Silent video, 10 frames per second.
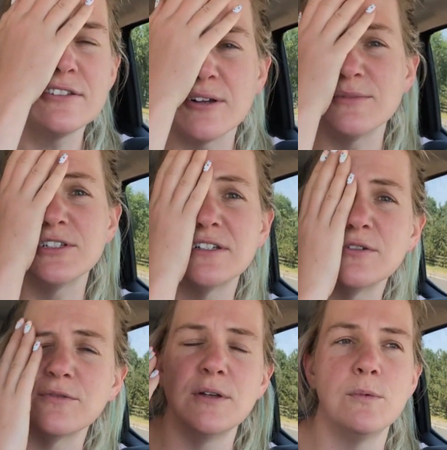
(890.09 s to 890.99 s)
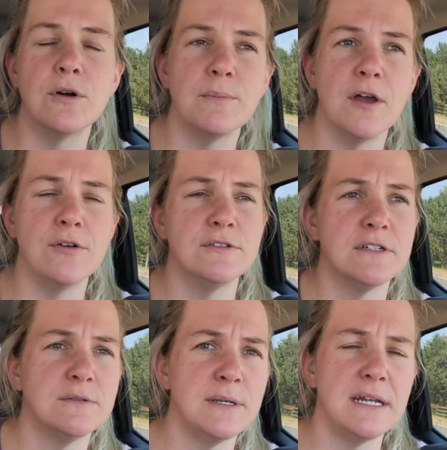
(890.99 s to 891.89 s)
so I'm just gonna rewarm those
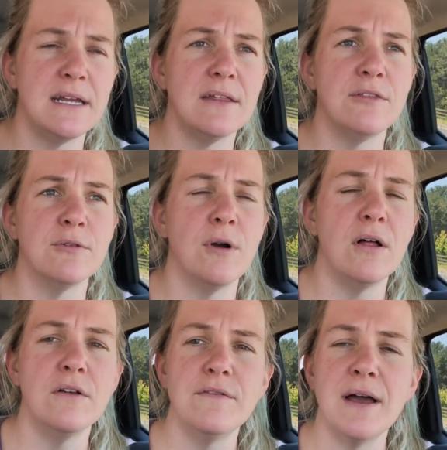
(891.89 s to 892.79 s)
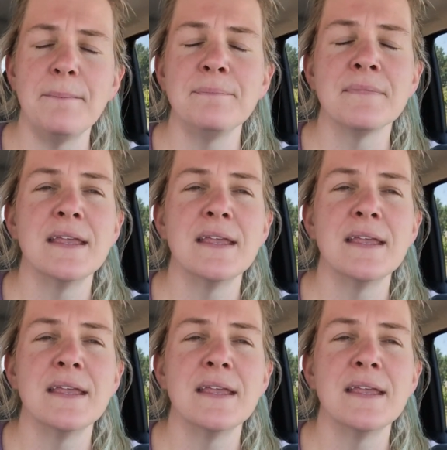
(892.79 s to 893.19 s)
because we didn't get through all of them,